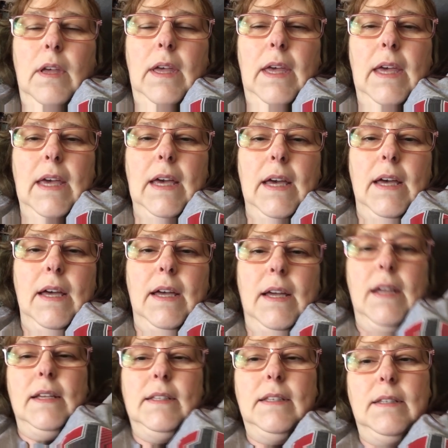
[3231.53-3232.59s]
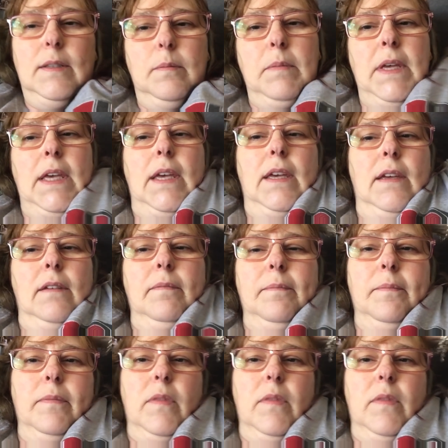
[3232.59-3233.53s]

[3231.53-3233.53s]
Hey guys, it's me.